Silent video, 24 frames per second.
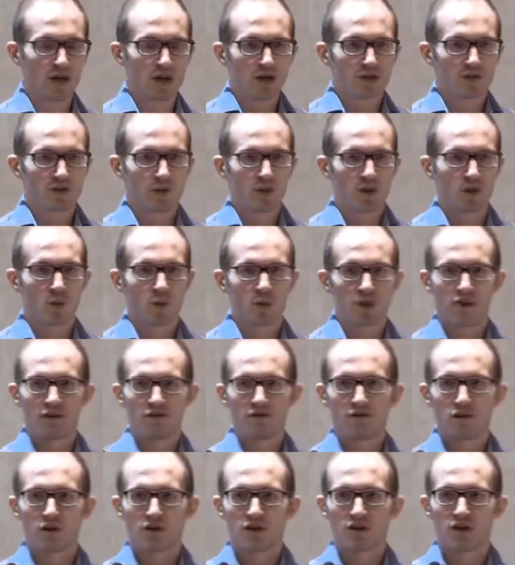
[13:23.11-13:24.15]
So
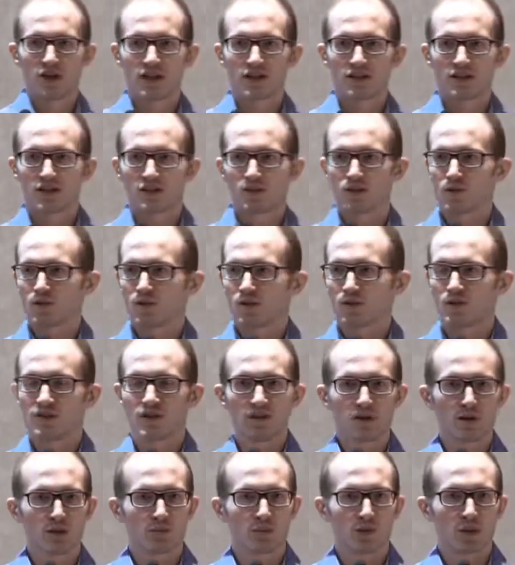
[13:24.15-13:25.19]
if you connect it to the
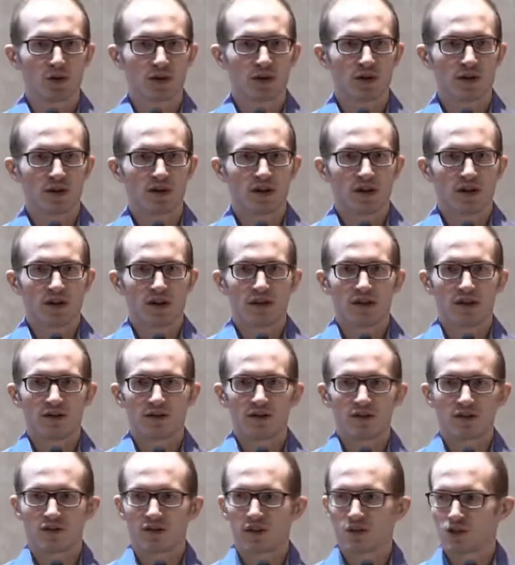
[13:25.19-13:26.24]
serial port,
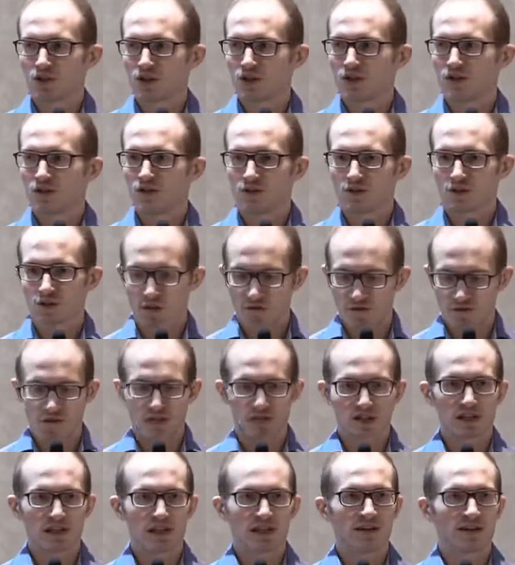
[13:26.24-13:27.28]
the assumption is you're
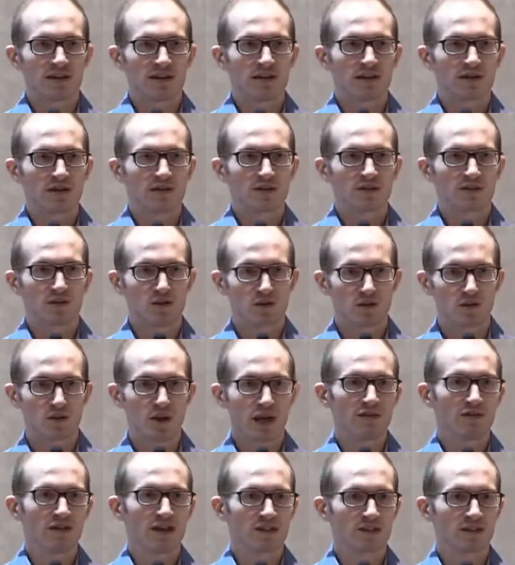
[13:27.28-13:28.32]
physically there, so you
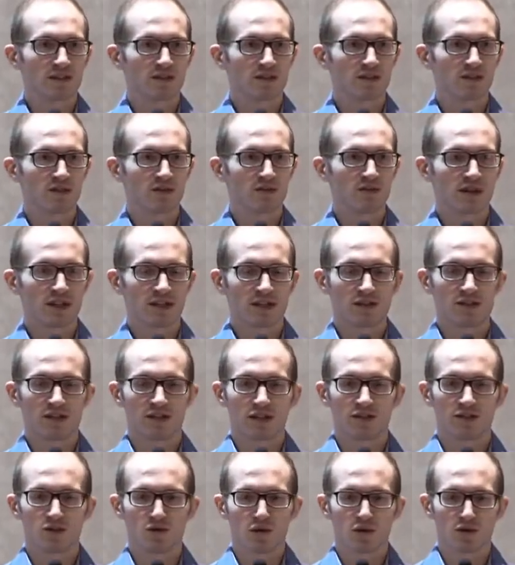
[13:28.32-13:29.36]
have access to the device,
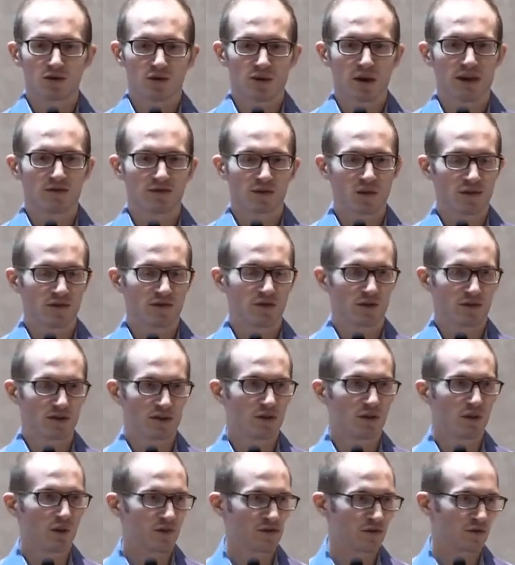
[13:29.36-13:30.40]
and you also have the author
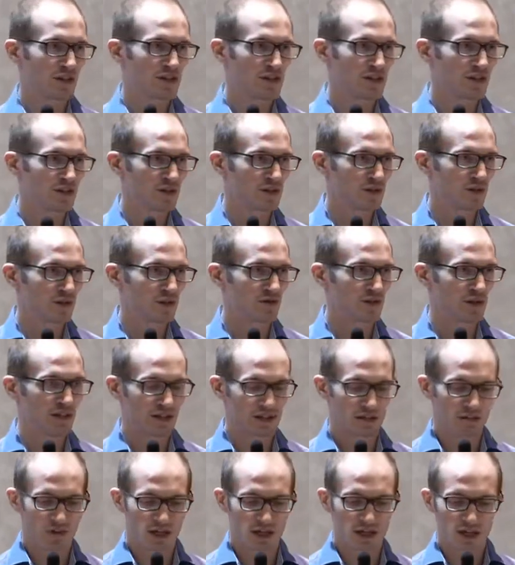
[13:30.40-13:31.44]
authorization to the
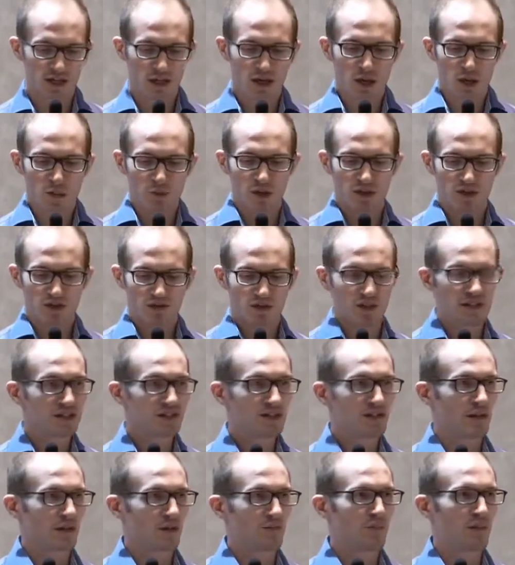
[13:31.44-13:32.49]
device, right? But if this
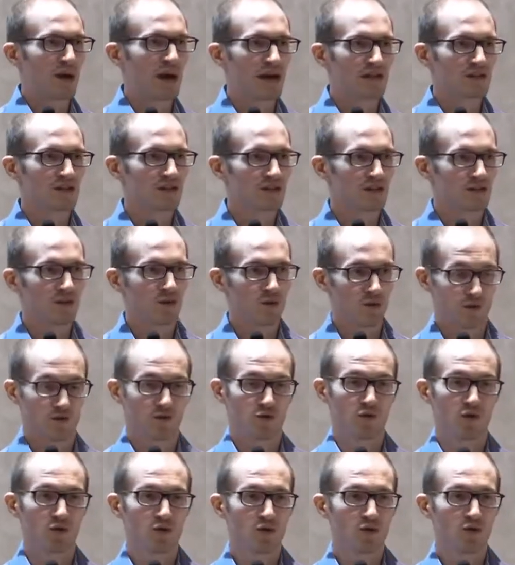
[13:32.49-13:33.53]
thing passes you
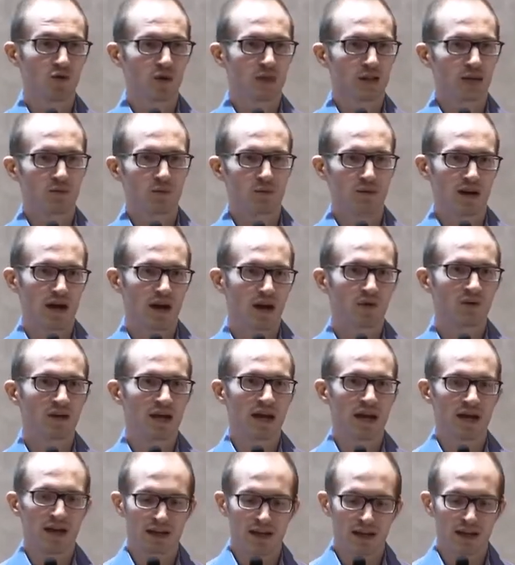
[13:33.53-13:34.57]
through, like without
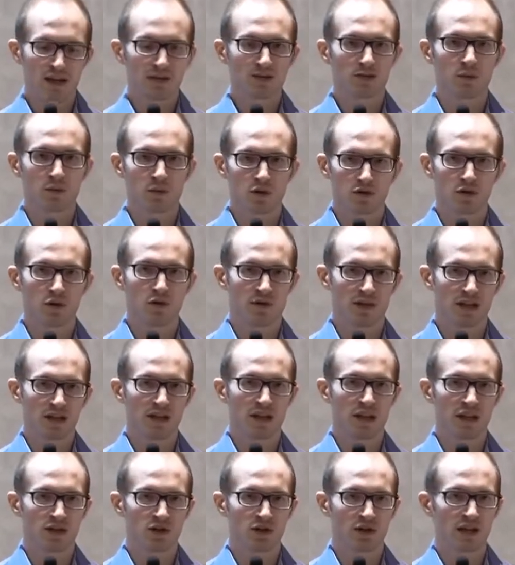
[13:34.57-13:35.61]
adding some
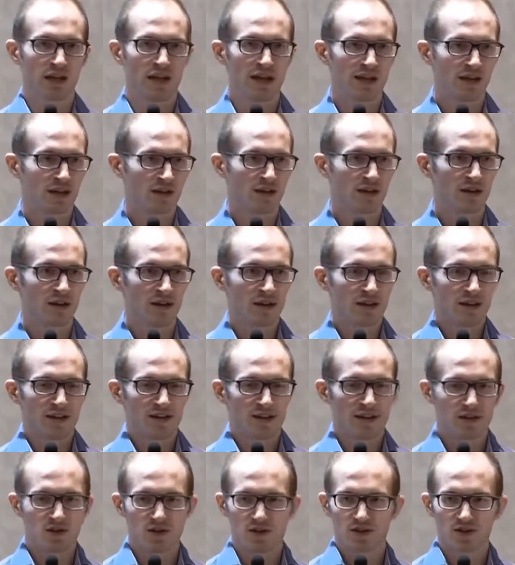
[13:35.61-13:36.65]
authentication layer,
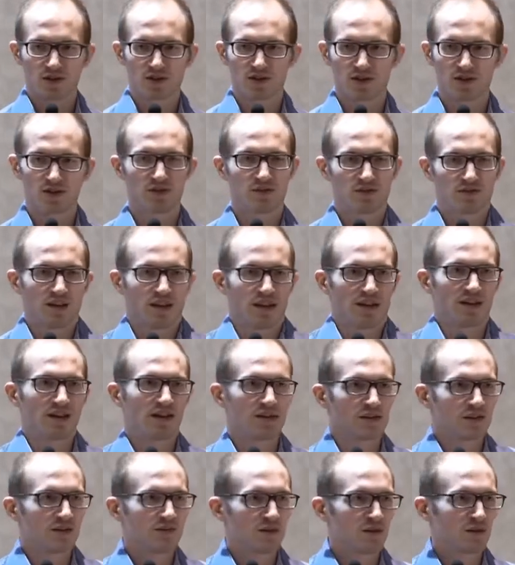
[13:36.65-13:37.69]
then you're just, yeah,
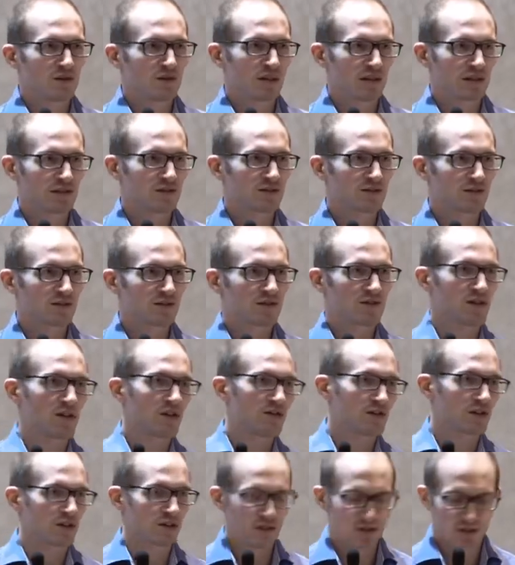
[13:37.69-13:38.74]
as if you're next to the
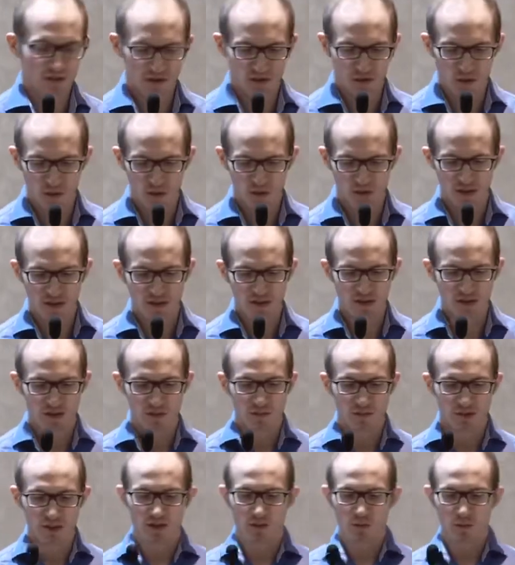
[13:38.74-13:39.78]
server. So this is
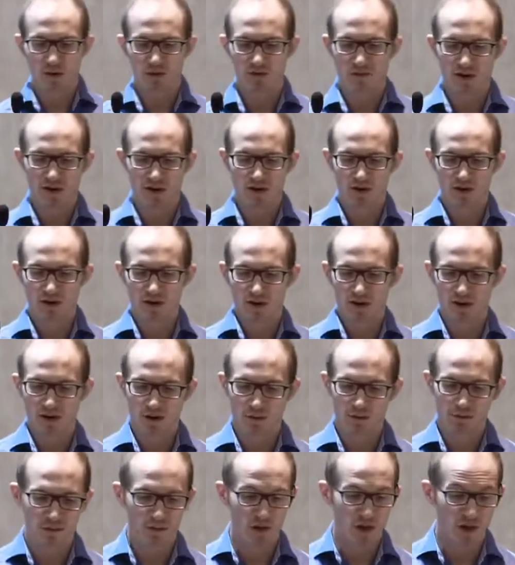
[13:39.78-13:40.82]
something that we found
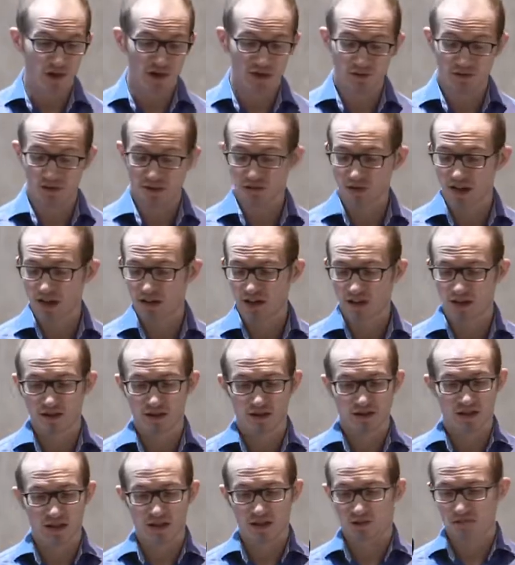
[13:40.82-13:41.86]
um, lots of
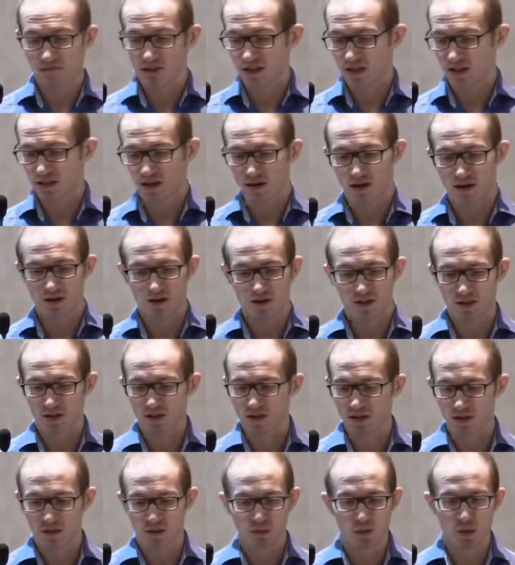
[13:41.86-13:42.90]
devices that, that are
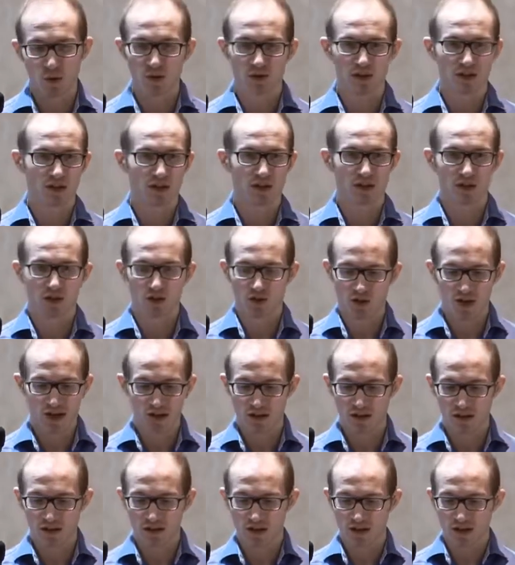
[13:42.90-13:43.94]
just exposing
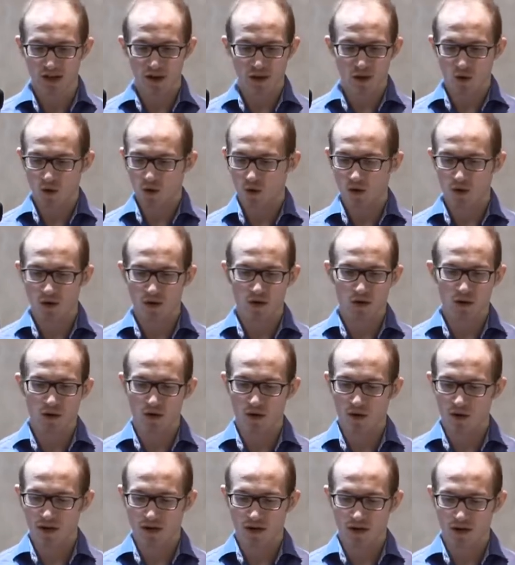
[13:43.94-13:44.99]
shells or,
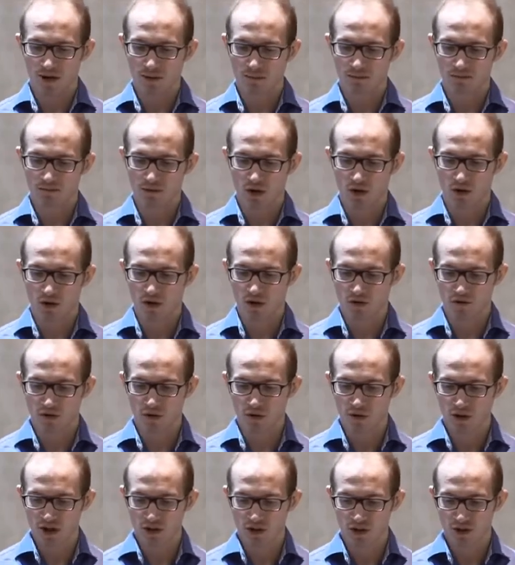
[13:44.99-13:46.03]
or um, you know,
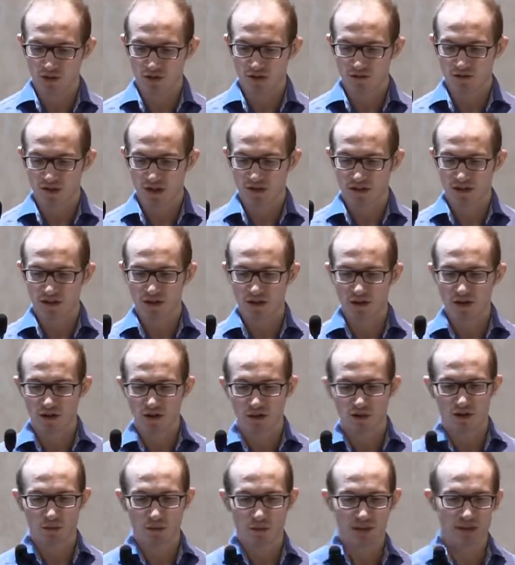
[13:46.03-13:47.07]
configuration interfaces. Here are
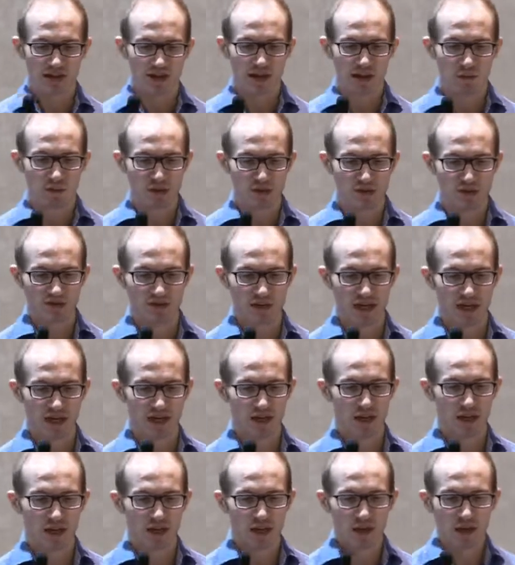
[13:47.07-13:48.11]
some examples of that.